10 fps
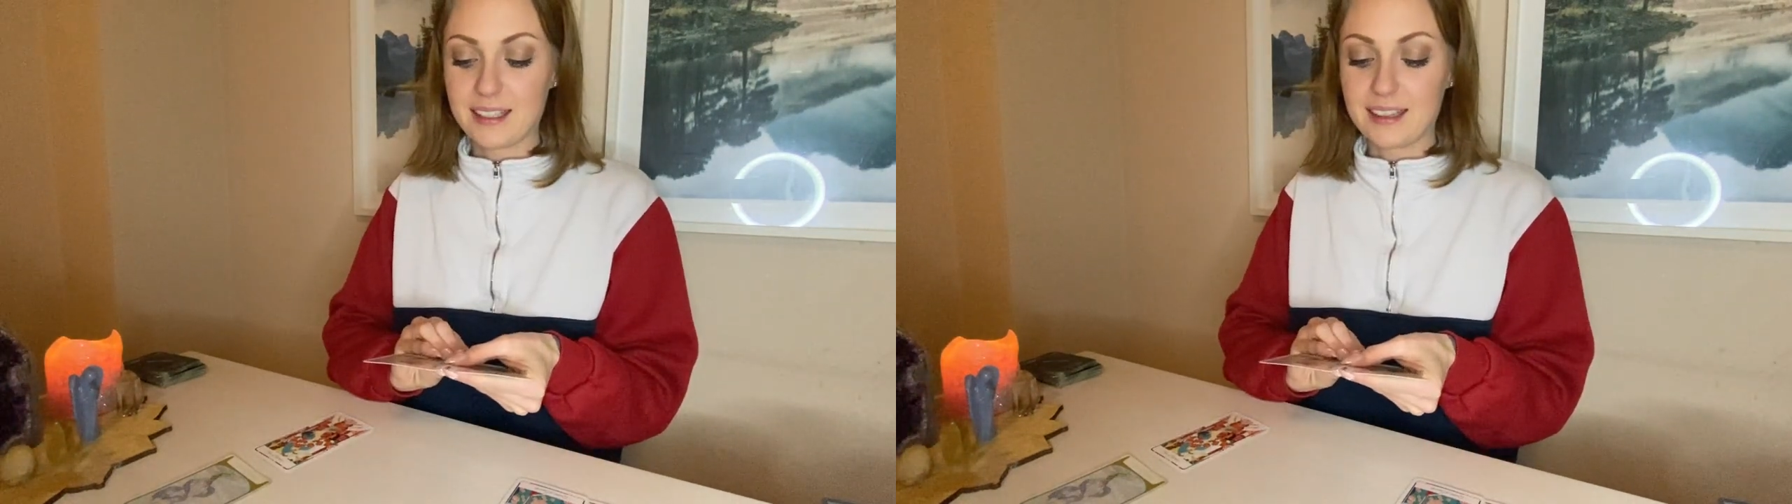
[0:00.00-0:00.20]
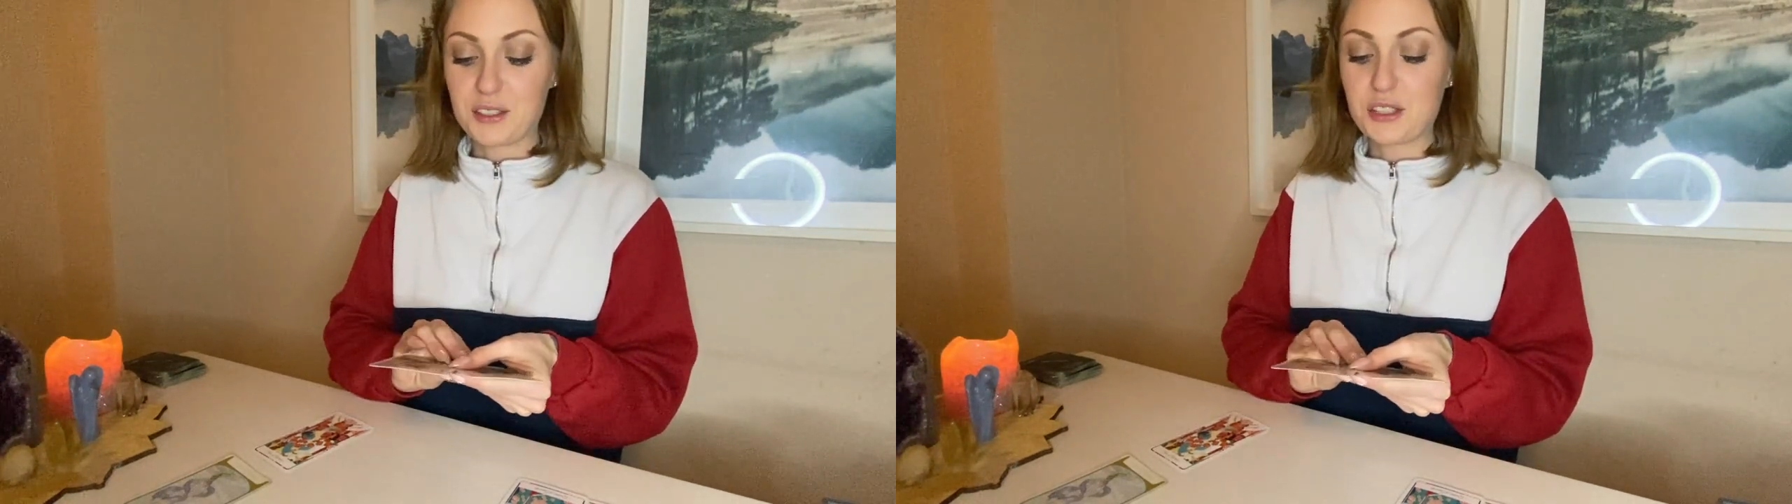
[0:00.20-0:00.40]

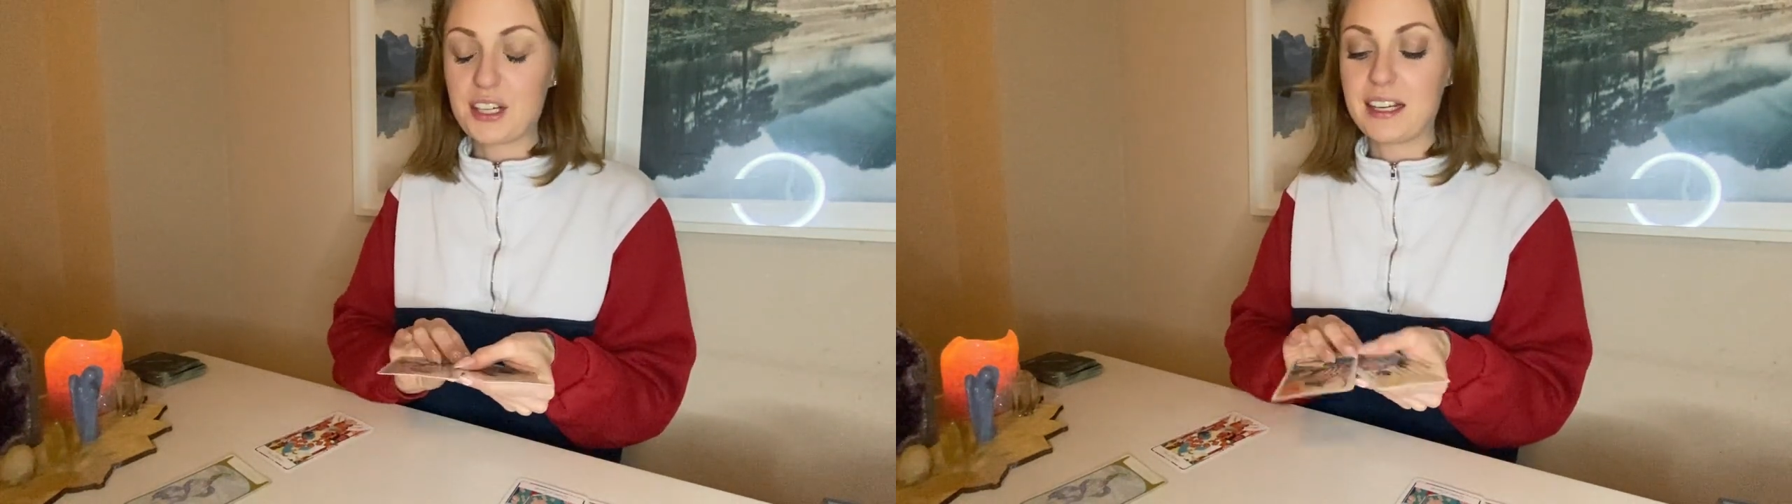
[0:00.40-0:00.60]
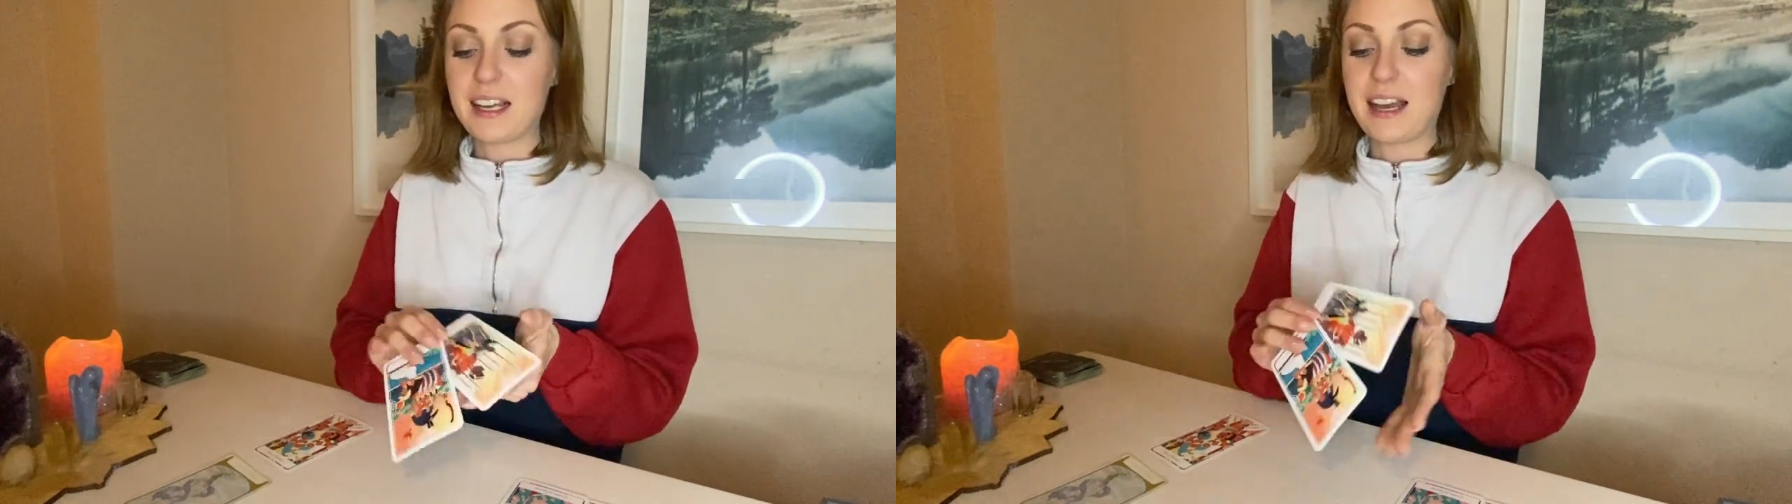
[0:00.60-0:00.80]
they're
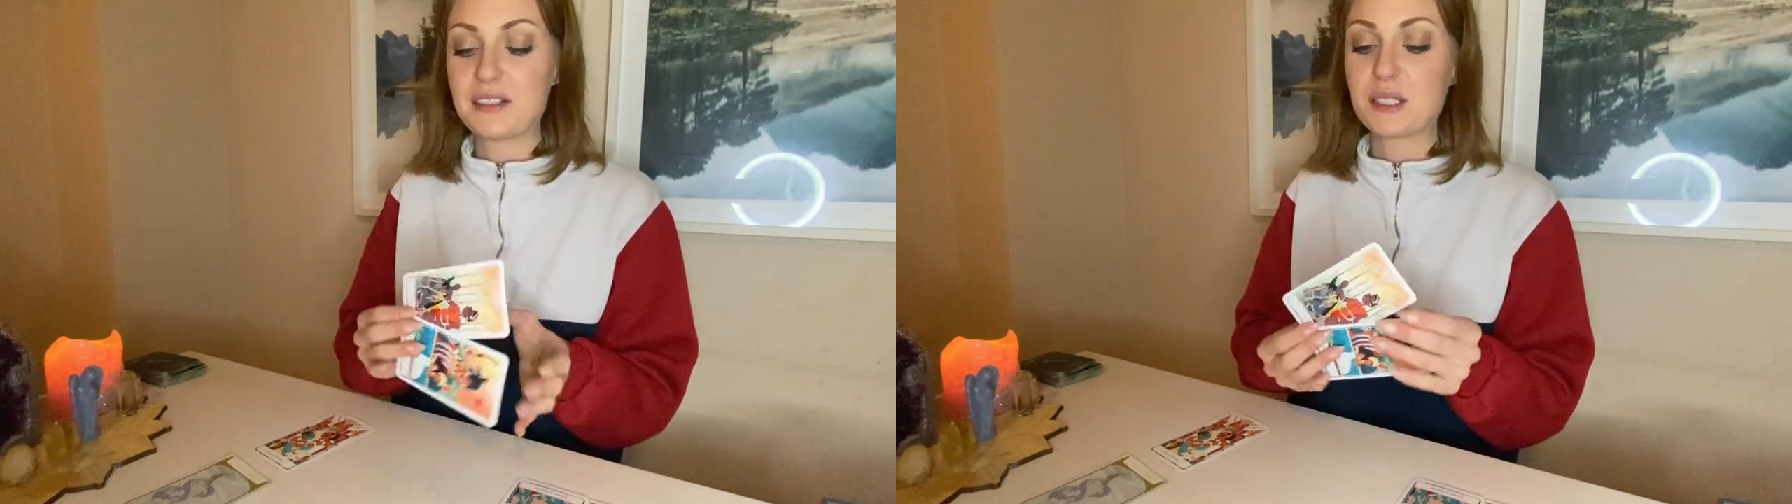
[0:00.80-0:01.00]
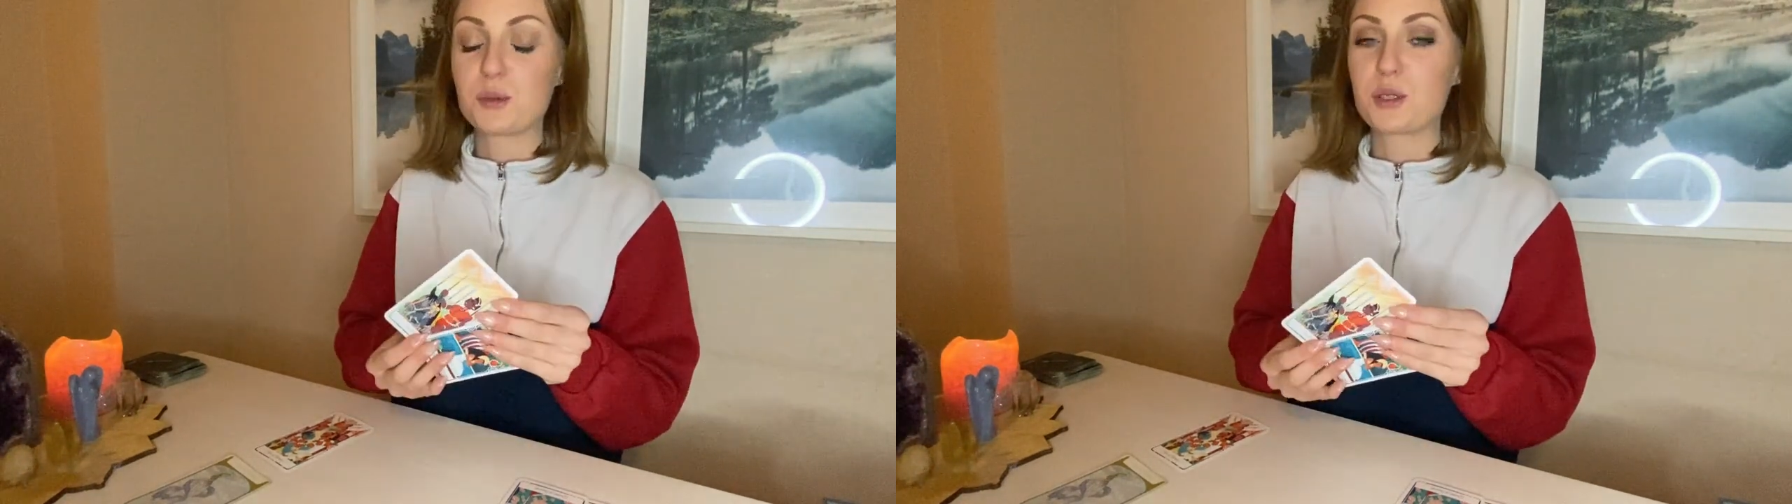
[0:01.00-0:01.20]
trying to have
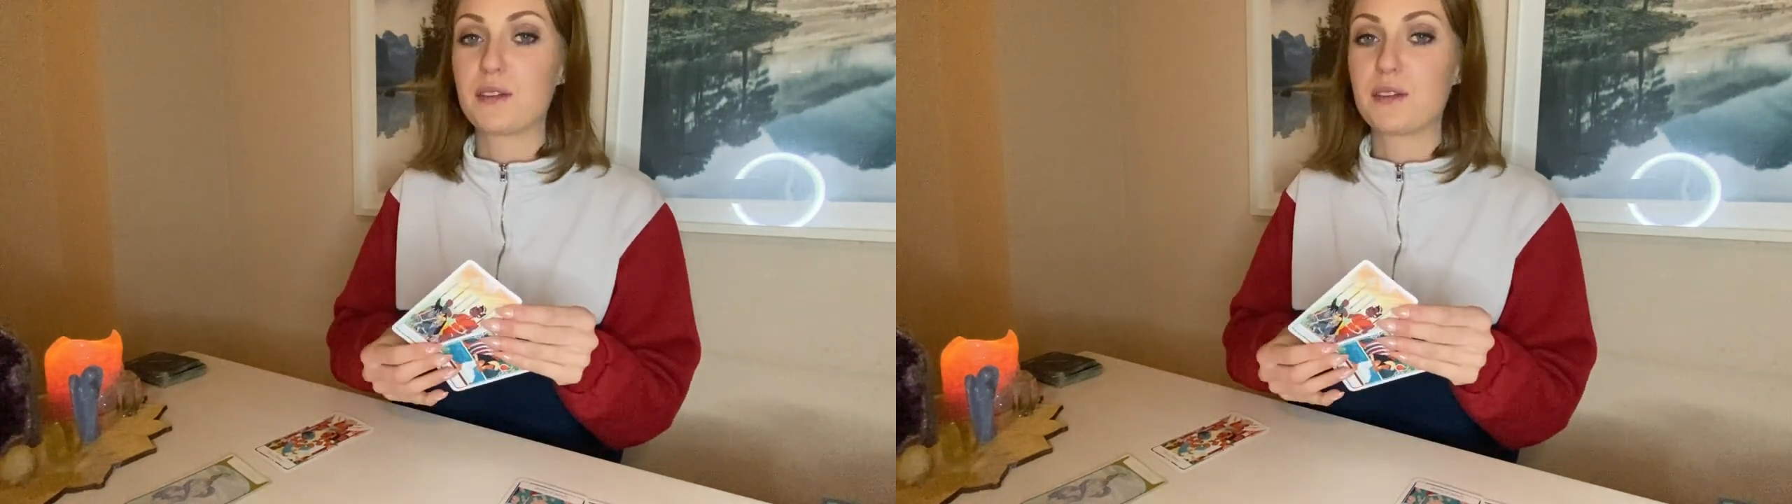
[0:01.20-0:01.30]
some sort